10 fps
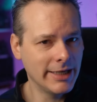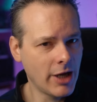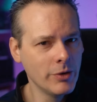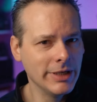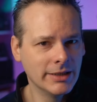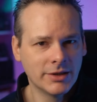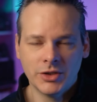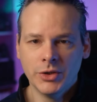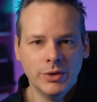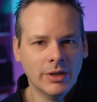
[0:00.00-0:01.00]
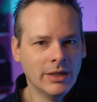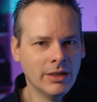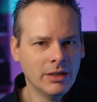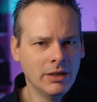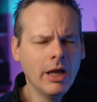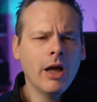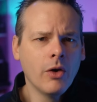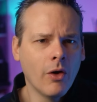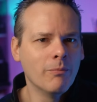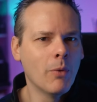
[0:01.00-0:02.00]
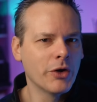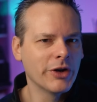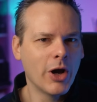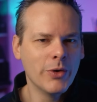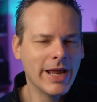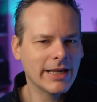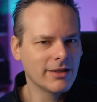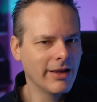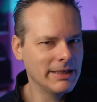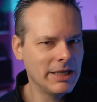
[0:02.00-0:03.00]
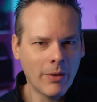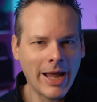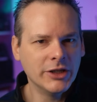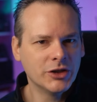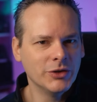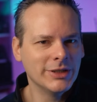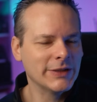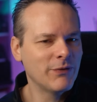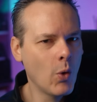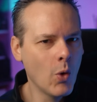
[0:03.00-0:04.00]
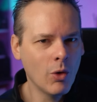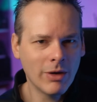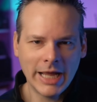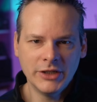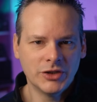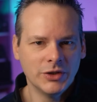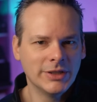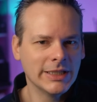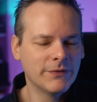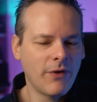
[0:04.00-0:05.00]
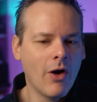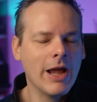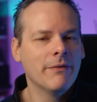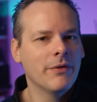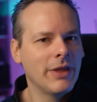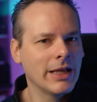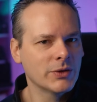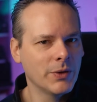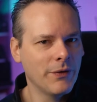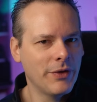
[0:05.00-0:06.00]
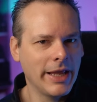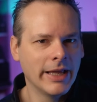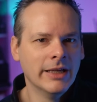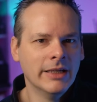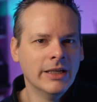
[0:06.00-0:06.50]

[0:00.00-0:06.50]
is encoded to a lot of modern codecs like you know h264 h265 that sort of thing